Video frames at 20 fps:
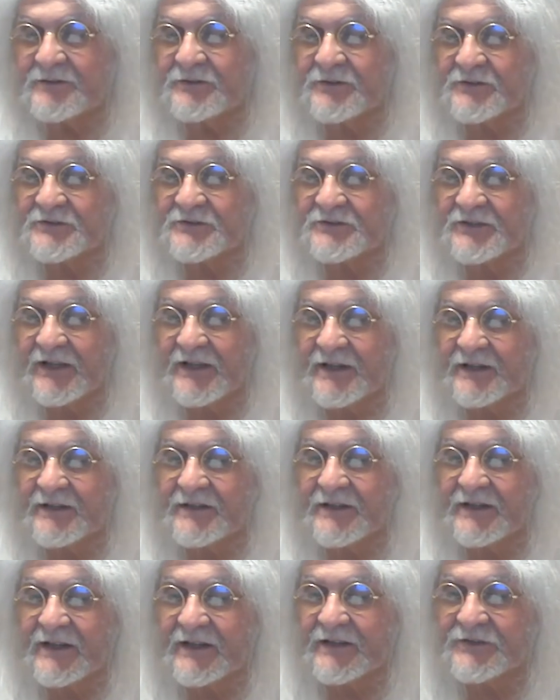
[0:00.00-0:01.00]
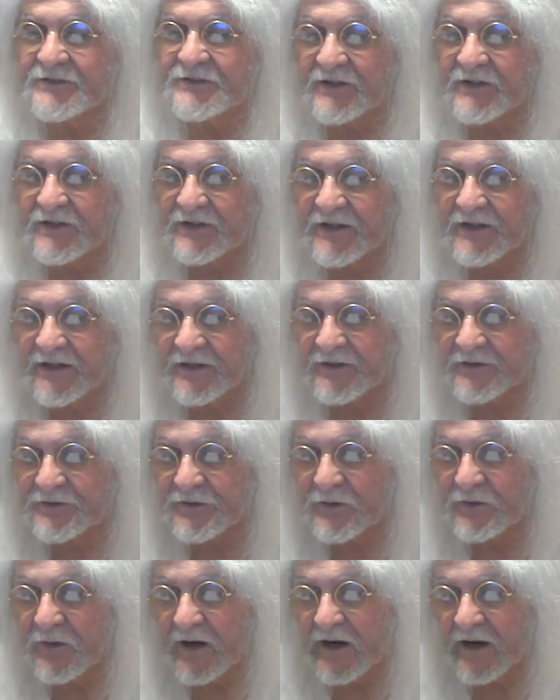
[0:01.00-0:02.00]
they're saying it's a little
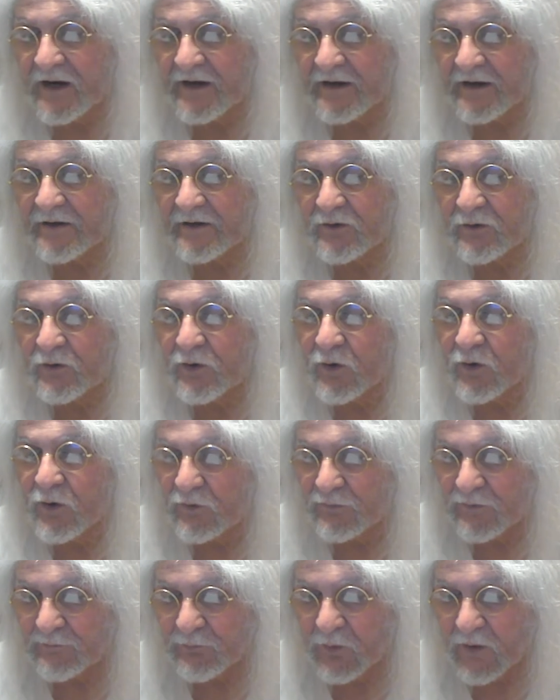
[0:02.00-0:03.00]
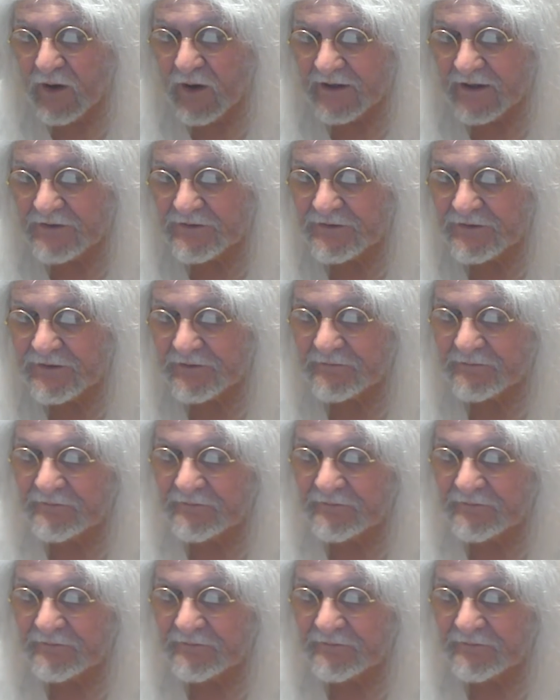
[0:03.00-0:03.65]
too high or overpriced.